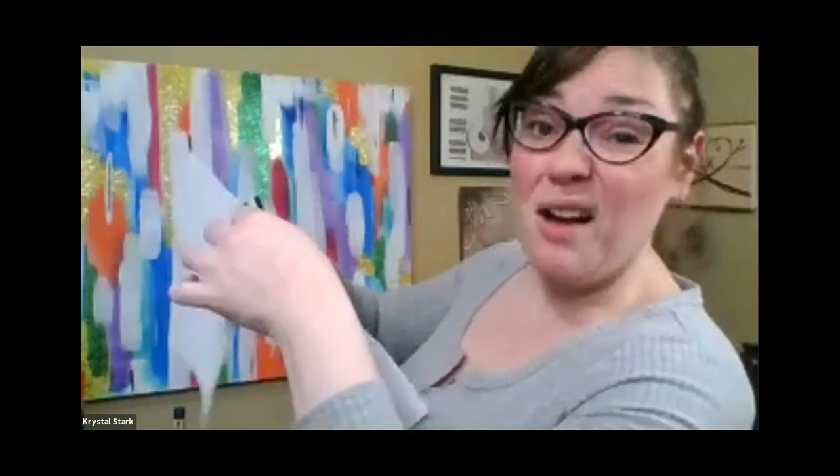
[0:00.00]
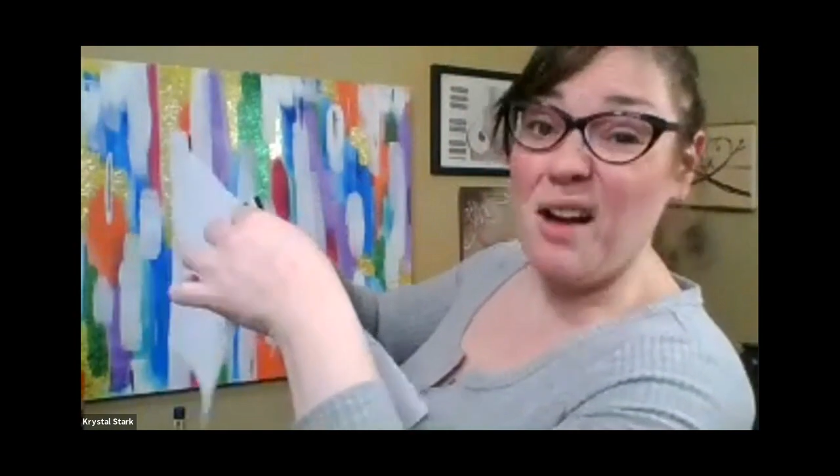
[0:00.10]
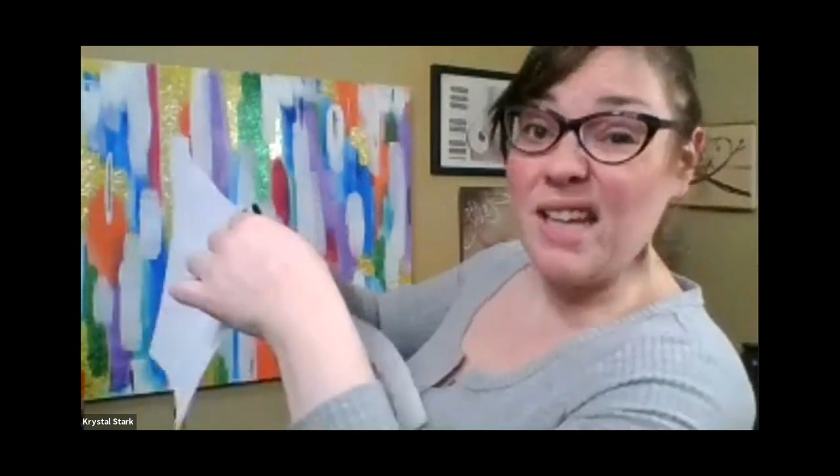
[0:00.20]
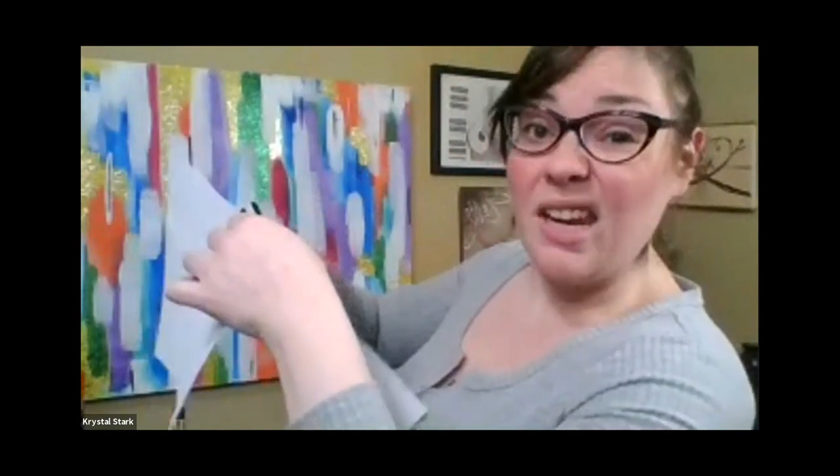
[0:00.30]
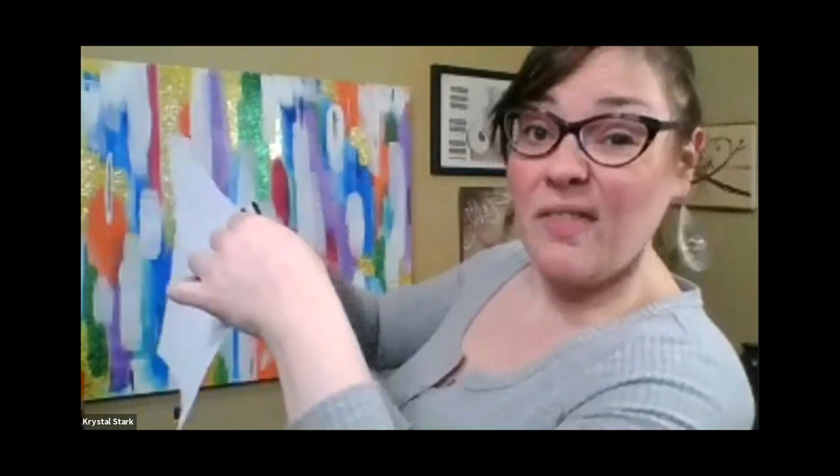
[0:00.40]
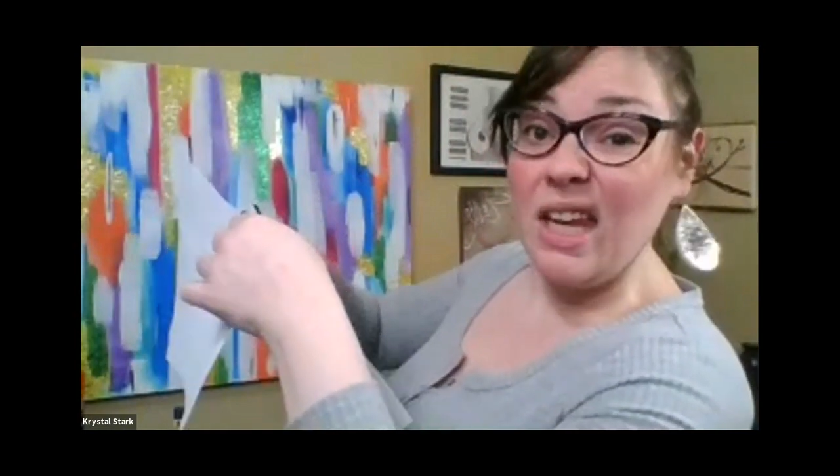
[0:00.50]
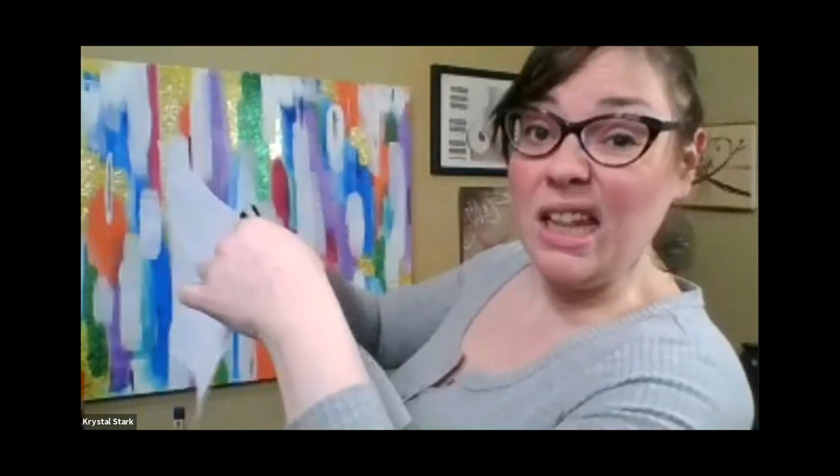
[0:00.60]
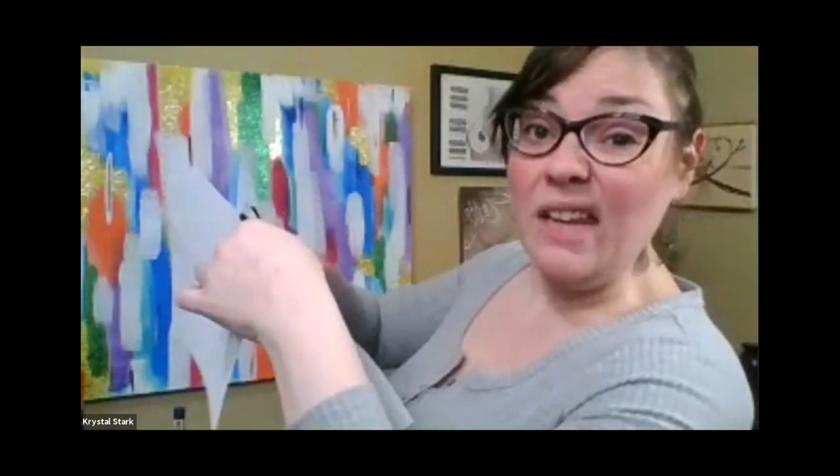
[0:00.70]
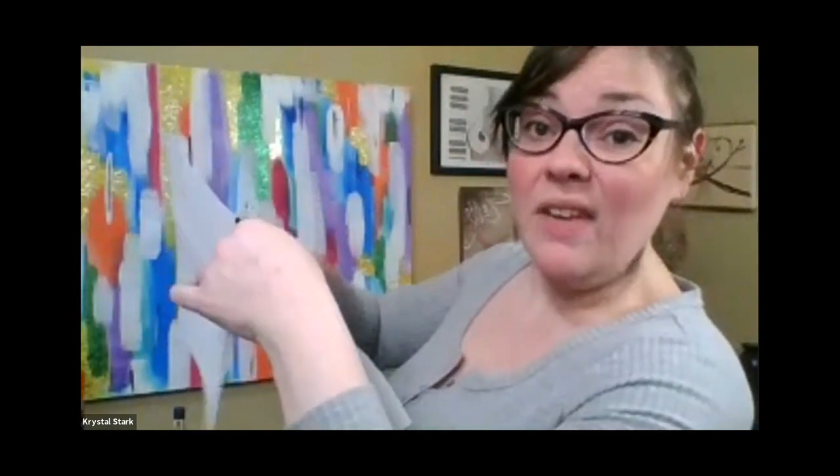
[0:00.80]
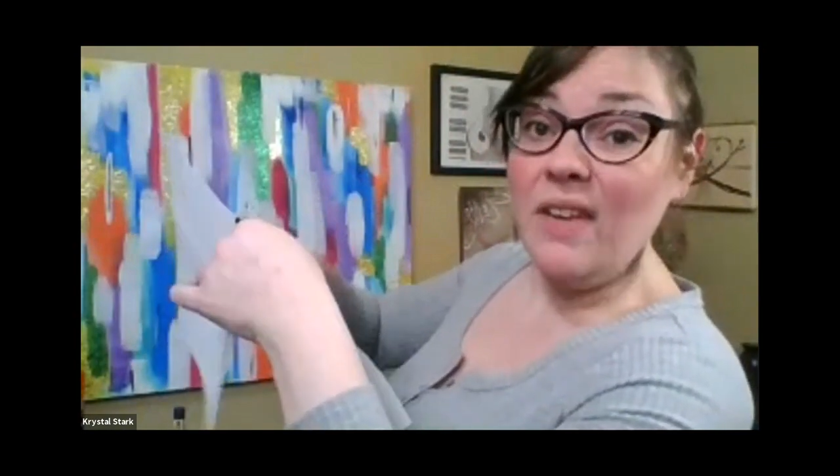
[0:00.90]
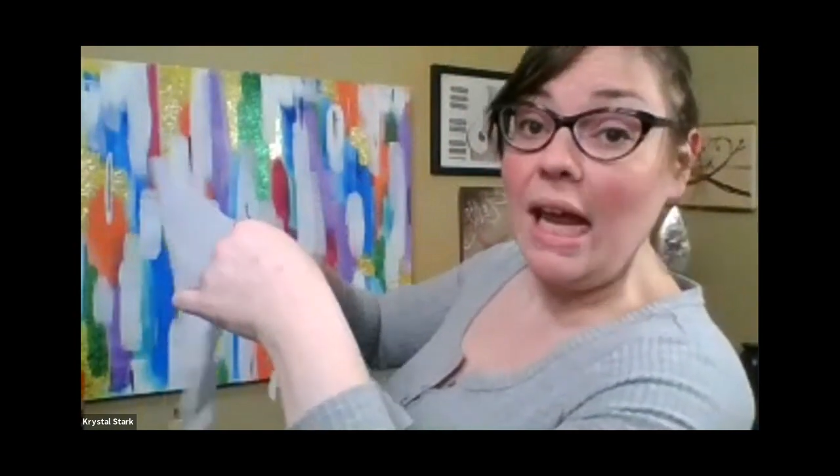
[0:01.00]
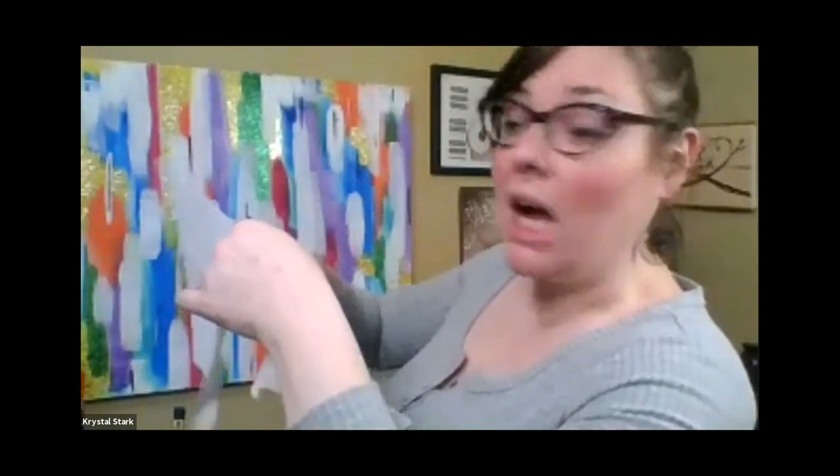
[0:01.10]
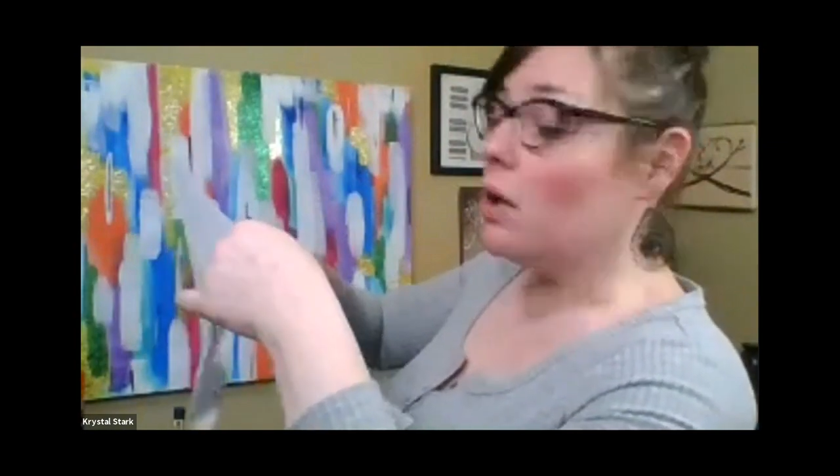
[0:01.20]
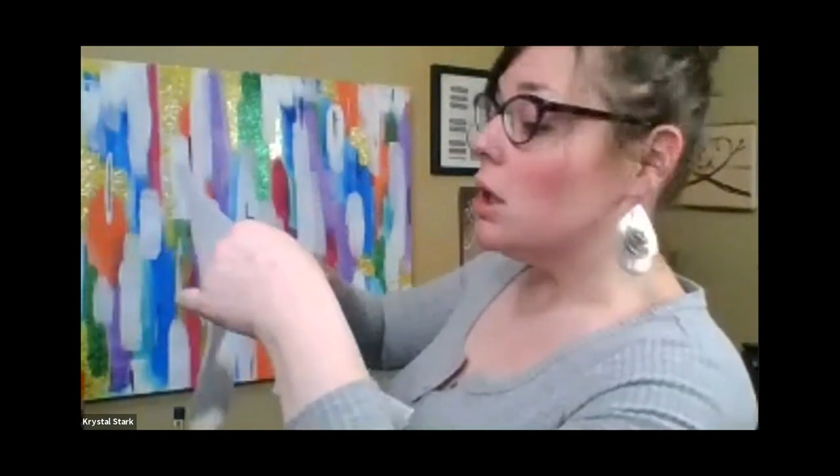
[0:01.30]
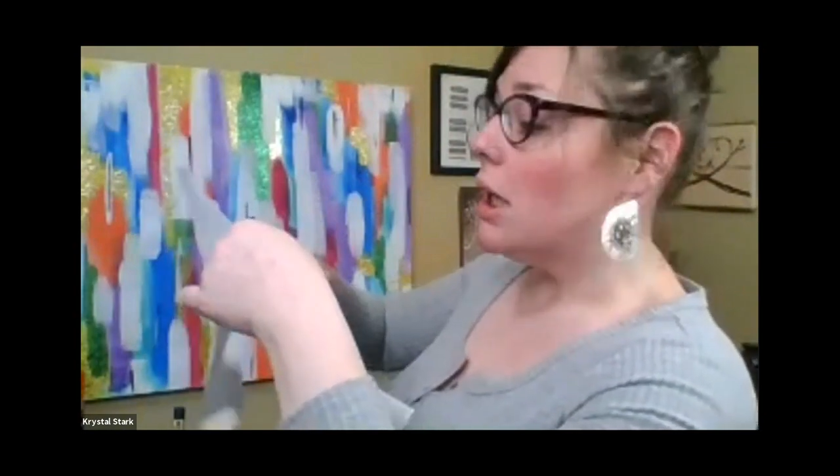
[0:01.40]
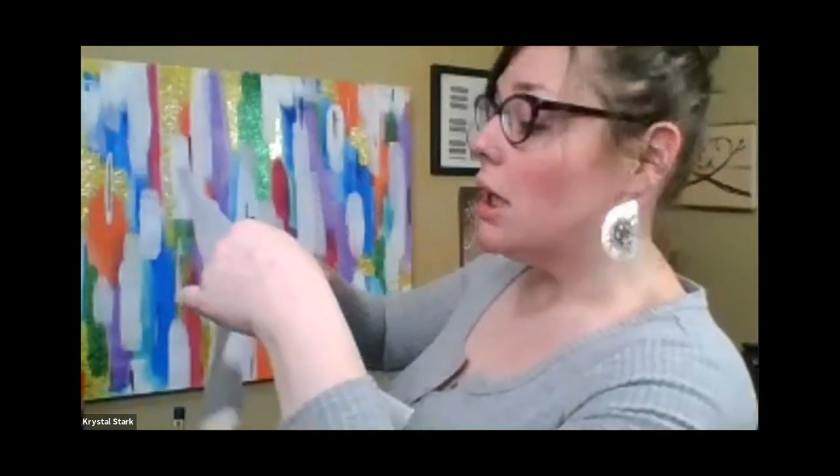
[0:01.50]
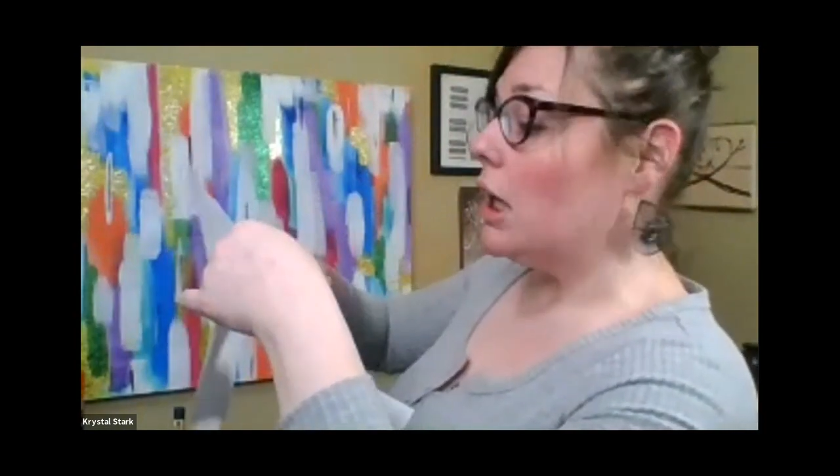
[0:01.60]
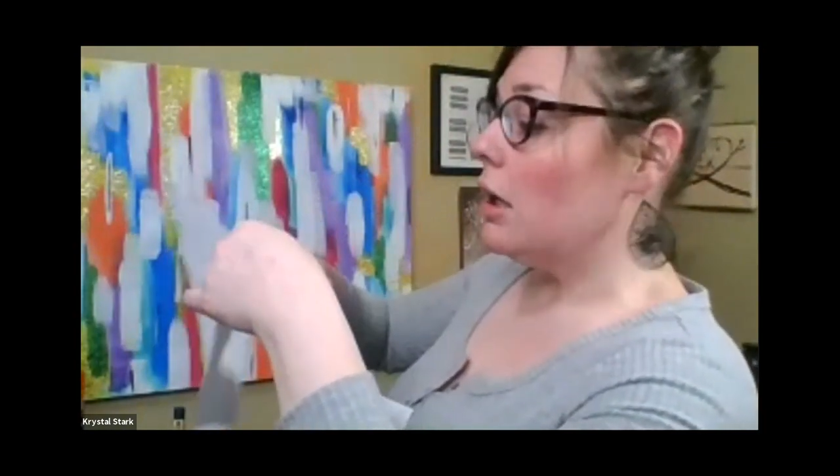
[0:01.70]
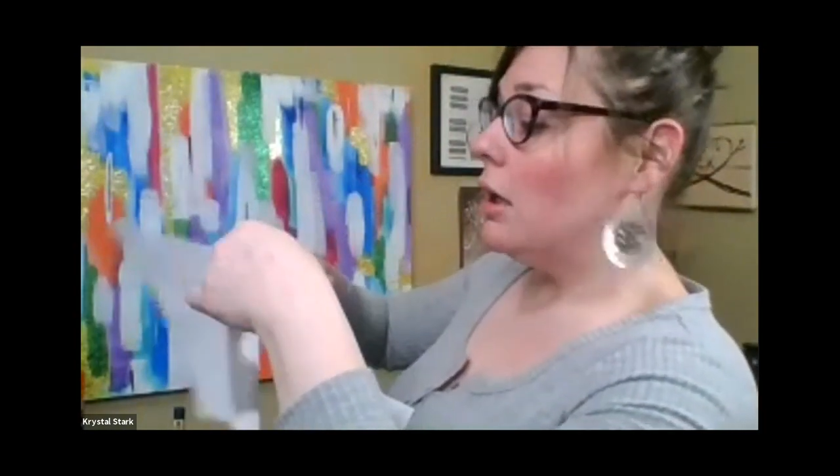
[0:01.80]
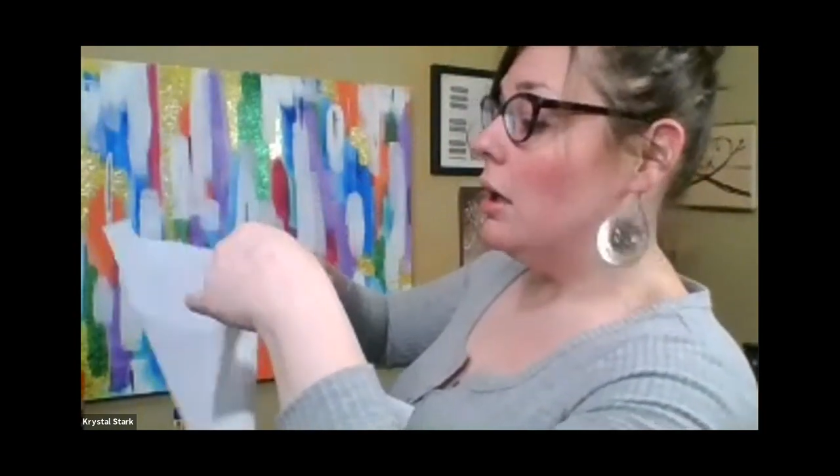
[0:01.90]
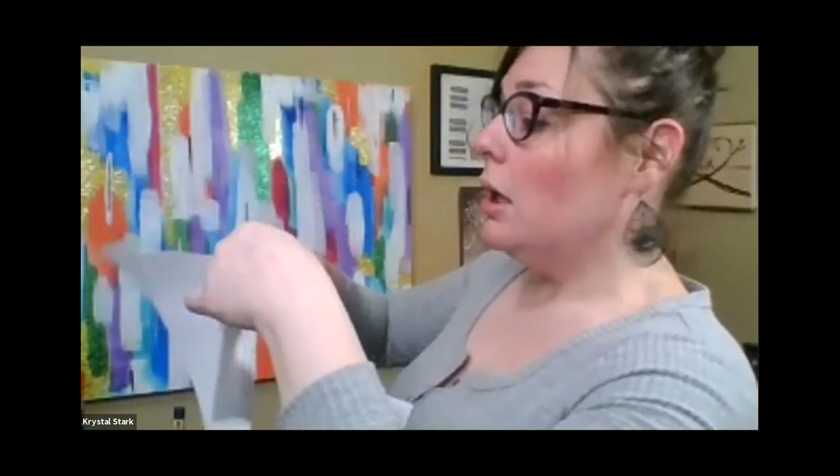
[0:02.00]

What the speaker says: outside of it and leaving an outline.